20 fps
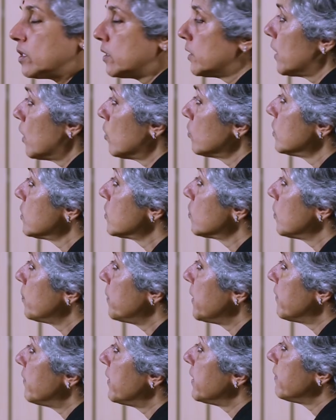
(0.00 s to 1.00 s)
Now this will
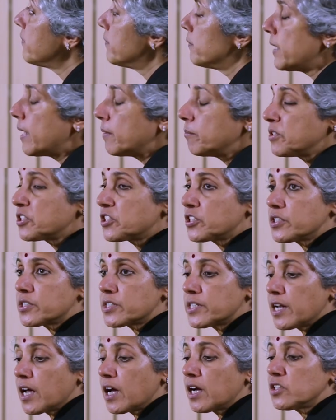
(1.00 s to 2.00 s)
be a very
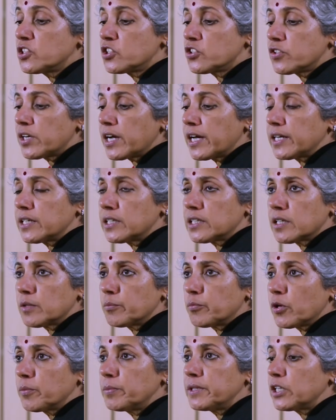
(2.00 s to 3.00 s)
ambitious, large trial. It will
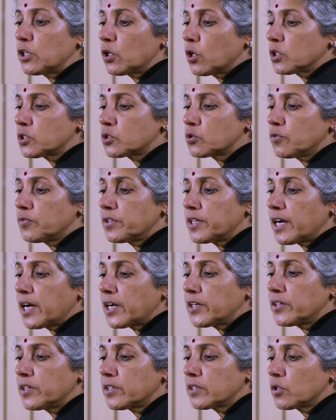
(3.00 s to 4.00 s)
probably cost over one
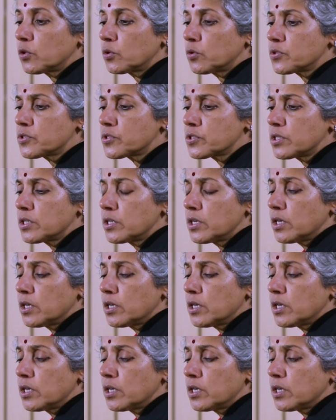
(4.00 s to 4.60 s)
hundred crores.